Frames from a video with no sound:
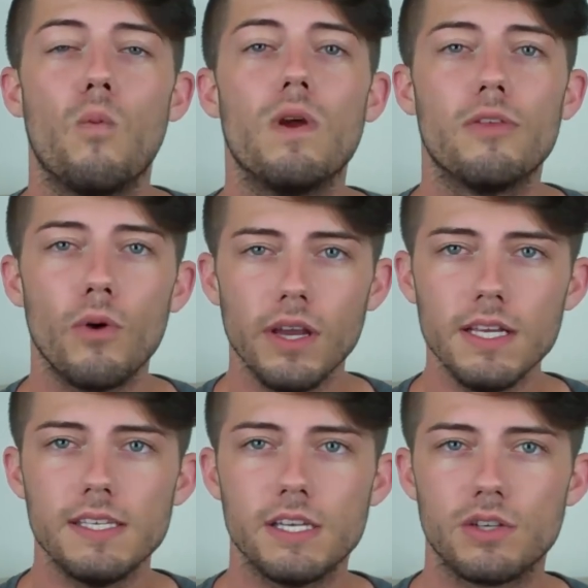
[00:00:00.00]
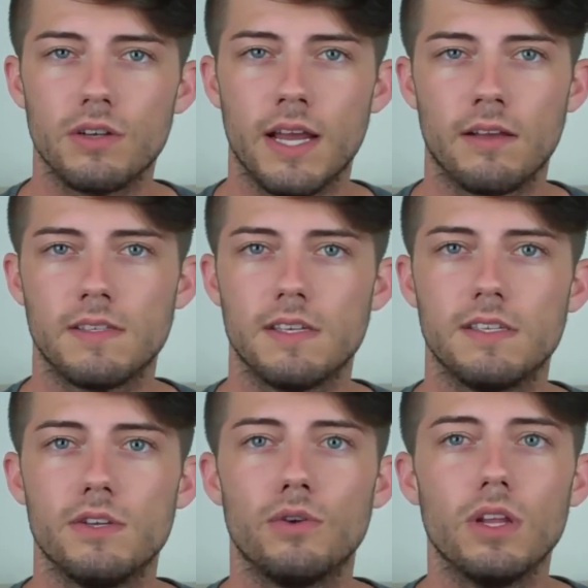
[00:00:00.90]
With organizational
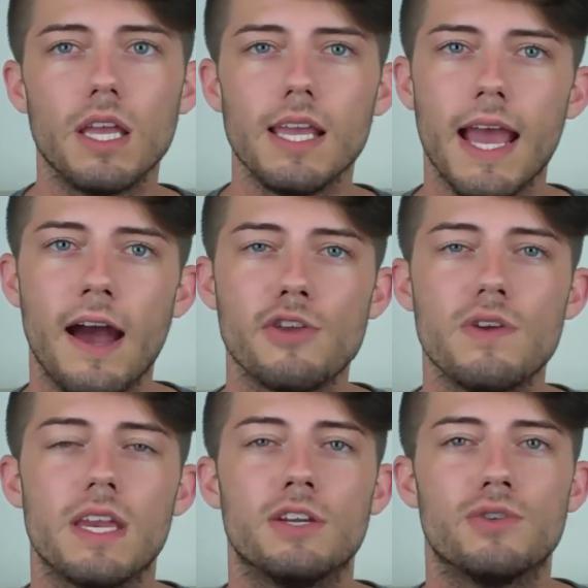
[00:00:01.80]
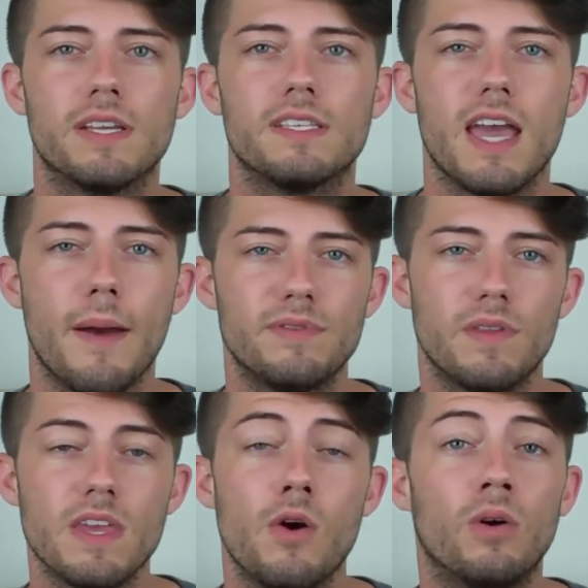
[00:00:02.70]
analysis, you're looking at how you can address gaps
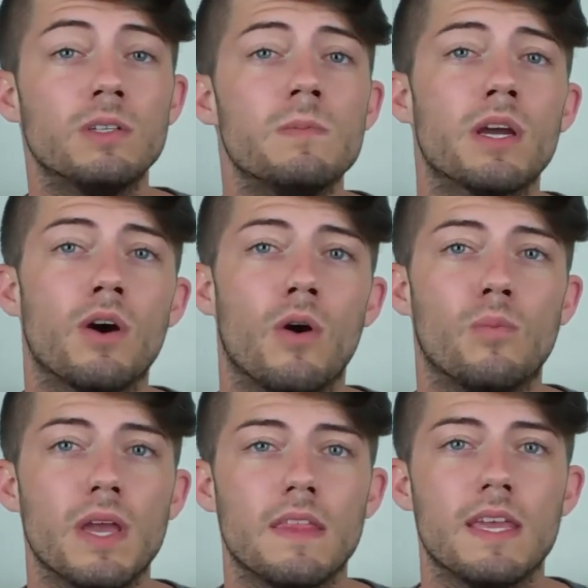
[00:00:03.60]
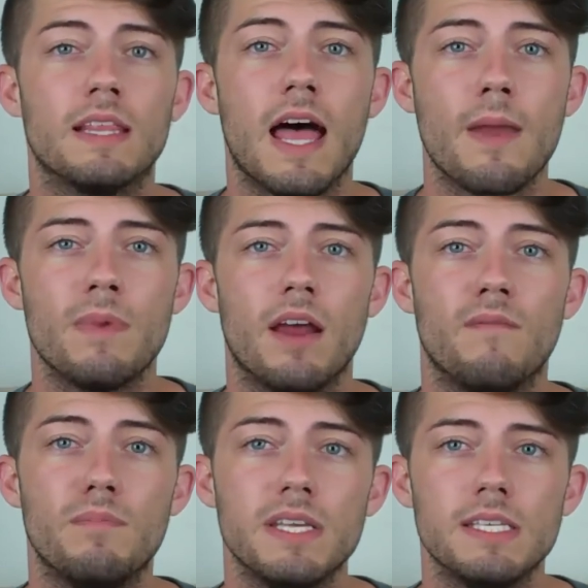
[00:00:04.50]
with the ultimate goal being the alignment
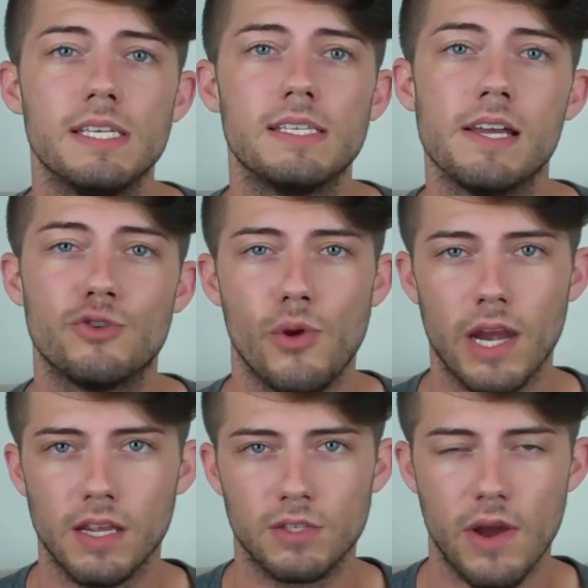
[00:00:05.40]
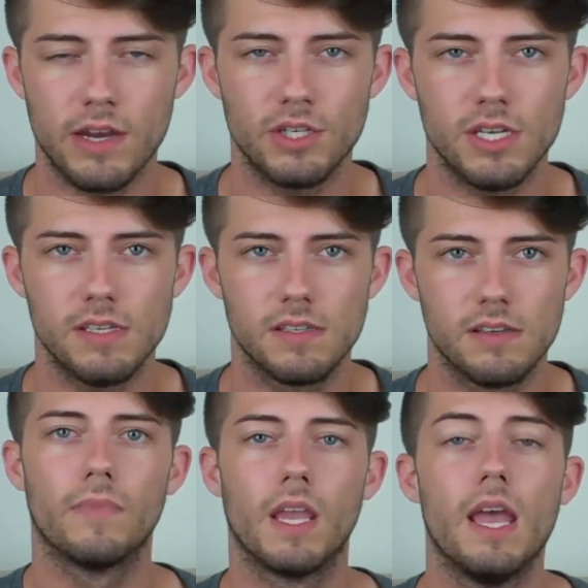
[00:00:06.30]
of business and training strategies.
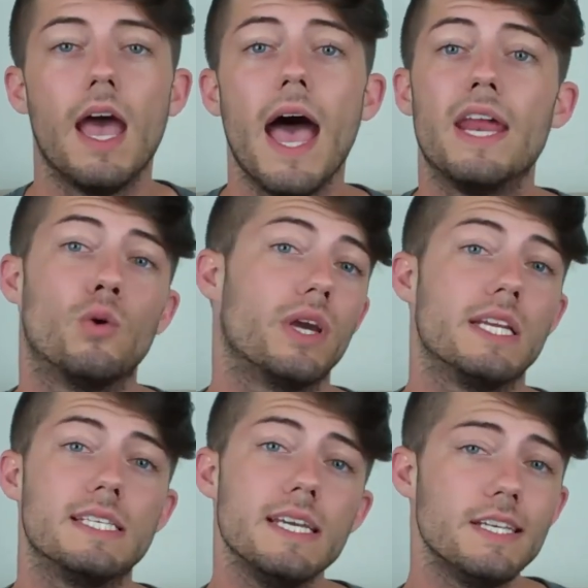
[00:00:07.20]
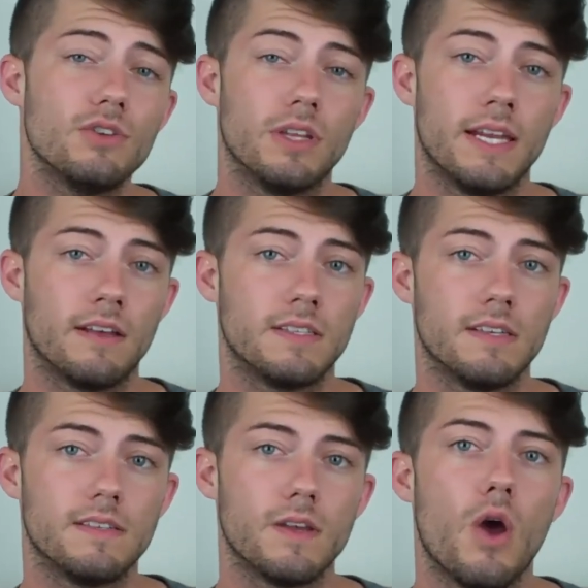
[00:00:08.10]
An organizational
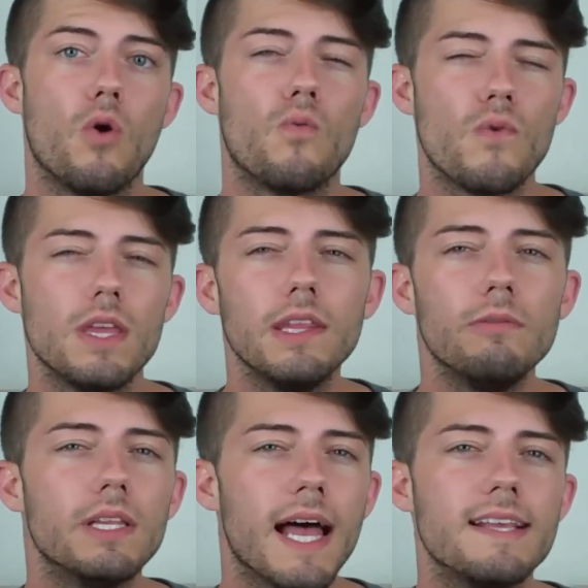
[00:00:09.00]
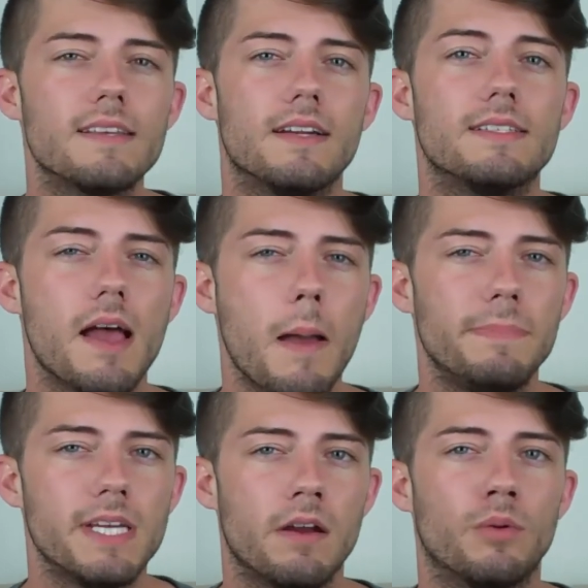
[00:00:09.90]
analysis really relies on a
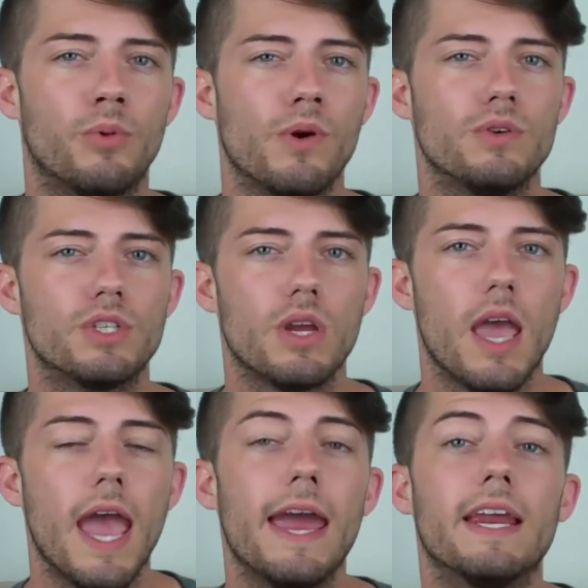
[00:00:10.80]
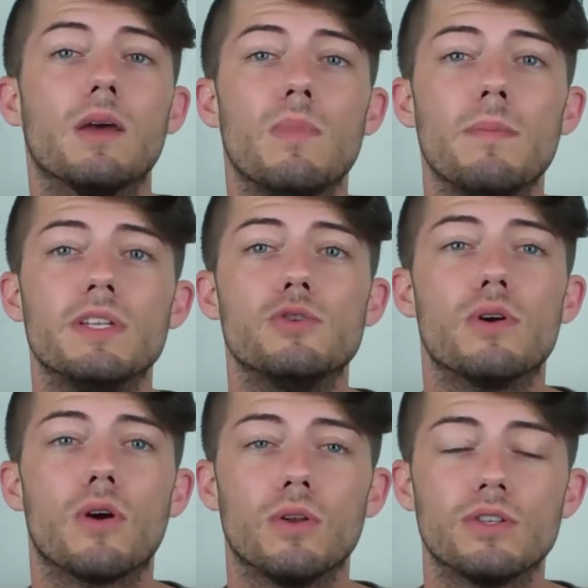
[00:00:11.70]
top-down approach and a commitment to
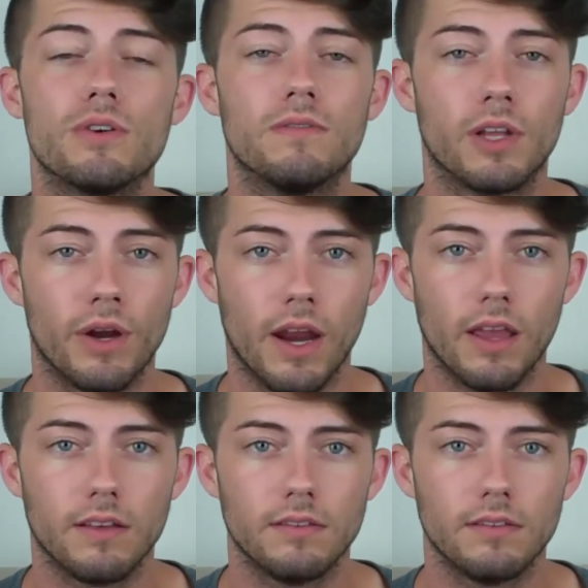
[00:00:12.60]
a culture of learning.